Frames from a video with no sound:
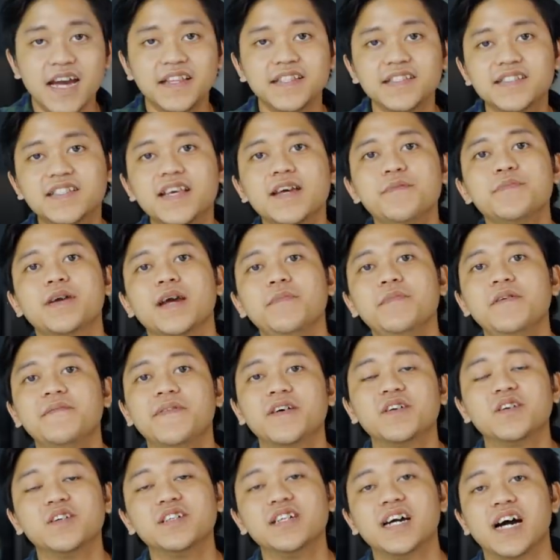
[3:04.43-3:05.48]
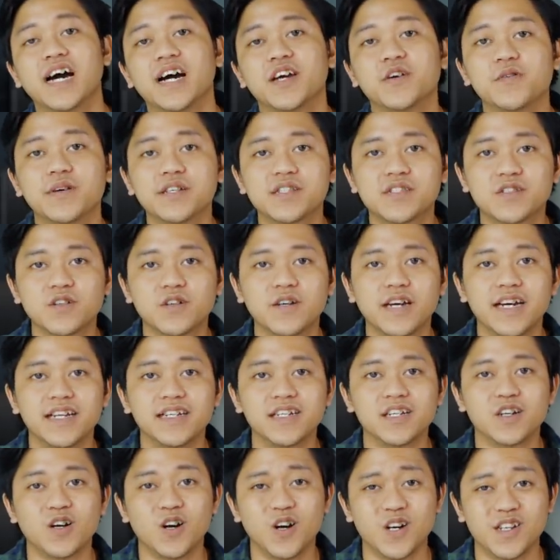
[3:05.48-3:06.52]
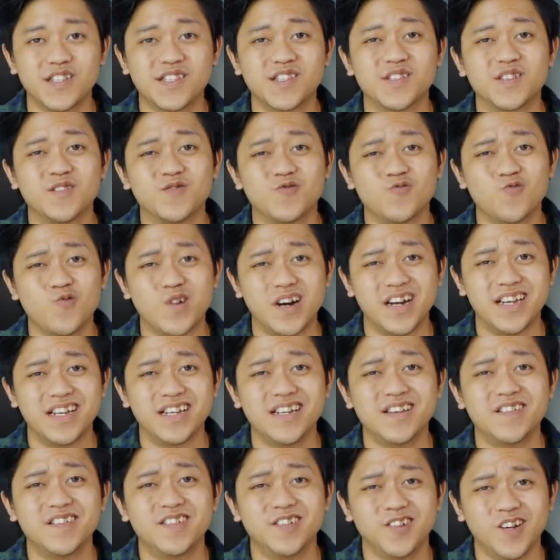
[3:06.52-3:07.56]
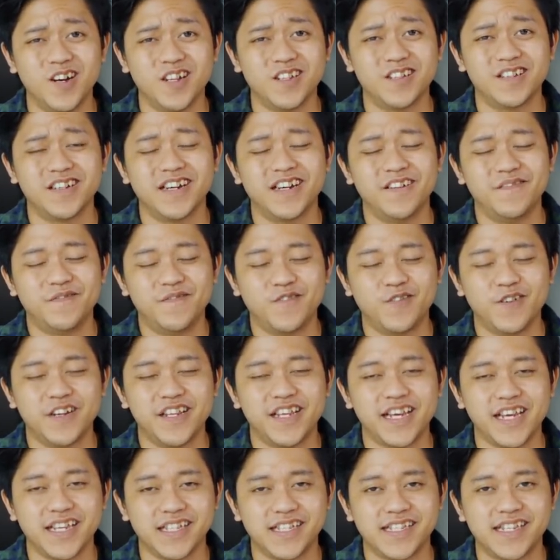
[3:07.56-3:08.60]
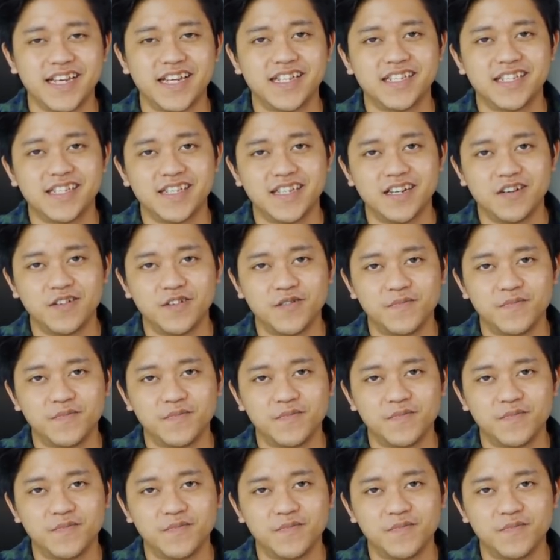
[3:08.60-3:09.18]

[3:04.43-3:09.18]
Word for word: And this game can be found on the iOS store and it costs $1.48 now.